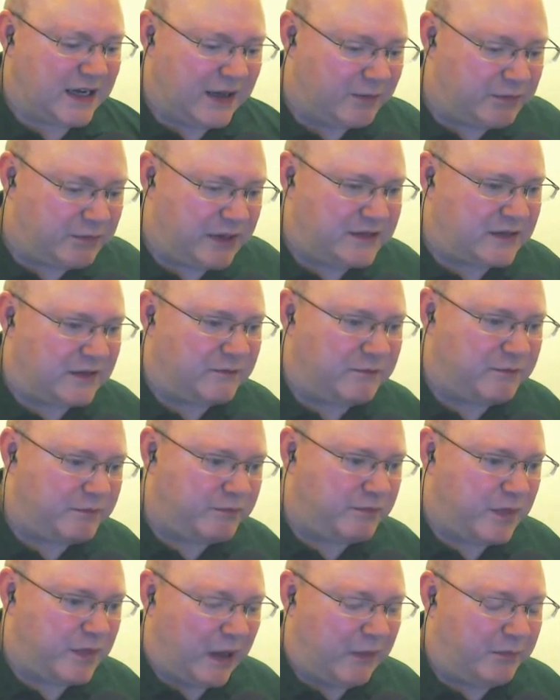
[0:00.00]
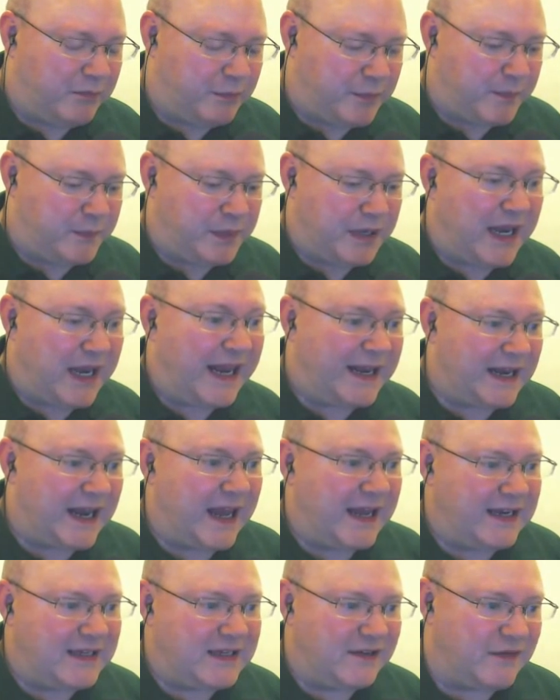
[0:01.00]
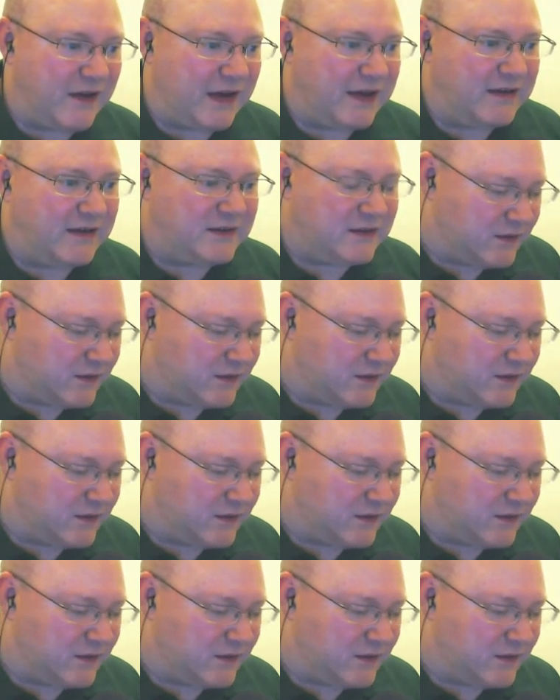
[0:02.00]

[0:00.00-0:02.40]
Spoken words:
a plane-like device.